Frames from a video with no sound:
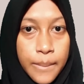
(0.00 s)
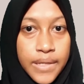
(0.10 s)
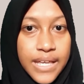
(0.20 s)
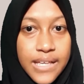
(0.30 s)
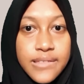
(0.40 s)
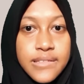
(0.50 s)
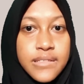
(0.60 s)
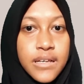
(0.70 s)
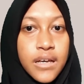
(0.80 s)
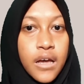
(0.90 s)
but it's
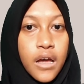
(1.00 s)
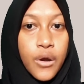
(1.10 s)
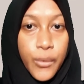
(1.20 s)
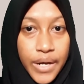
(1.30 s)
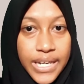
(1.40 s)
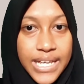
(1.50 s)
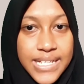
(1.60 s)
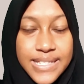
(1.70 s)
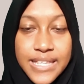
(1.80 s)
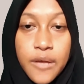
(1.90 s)

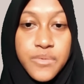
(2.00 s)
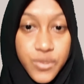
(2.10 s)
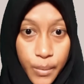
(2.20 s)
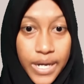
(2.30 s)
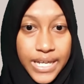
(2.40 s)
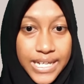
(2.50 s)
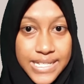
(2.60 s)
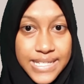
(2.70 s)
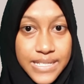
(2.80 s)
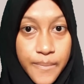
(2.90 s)
radius times radius.